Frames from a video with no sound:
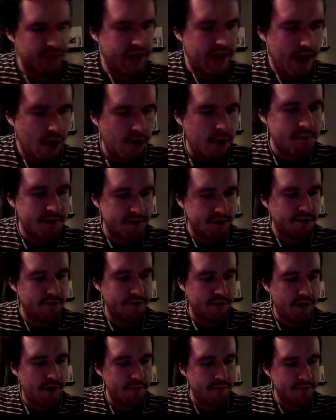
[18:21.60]
now I'm
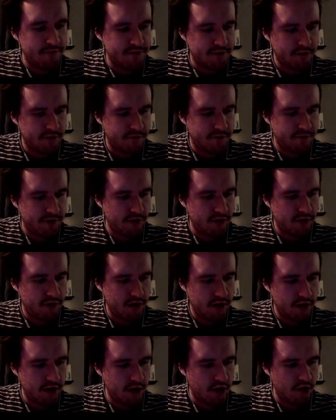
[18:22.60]
still
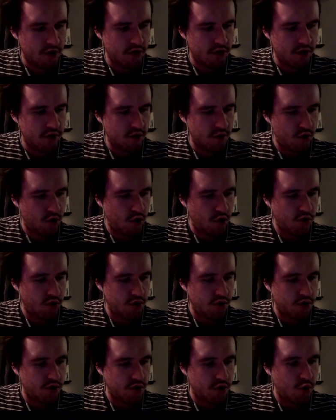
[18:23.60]
fairly
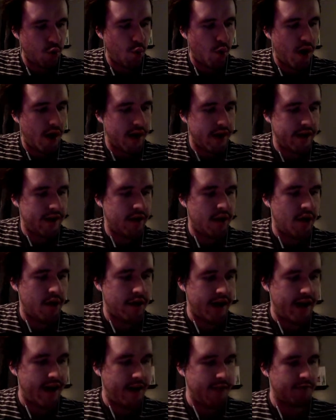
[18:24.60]
quiet
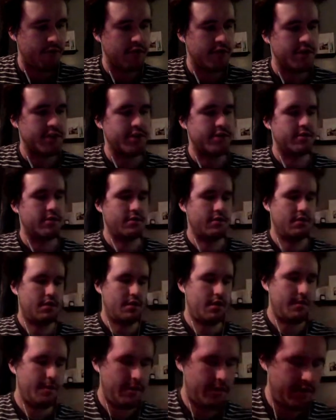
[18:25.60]
on average
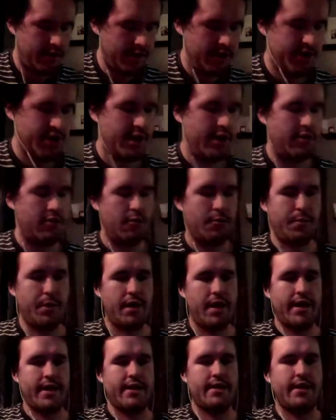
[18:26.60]
in general,
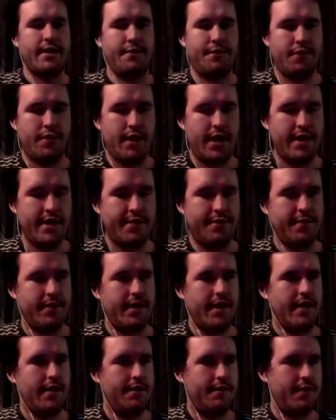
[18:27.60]
but I
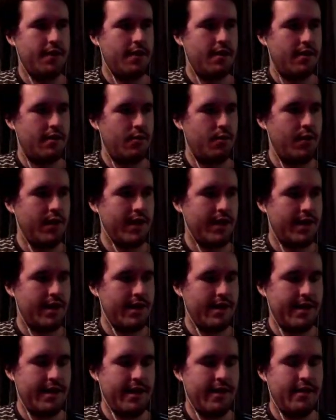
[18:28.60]
definitely have when I
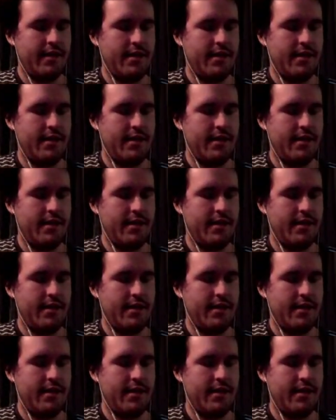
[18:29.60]
kind of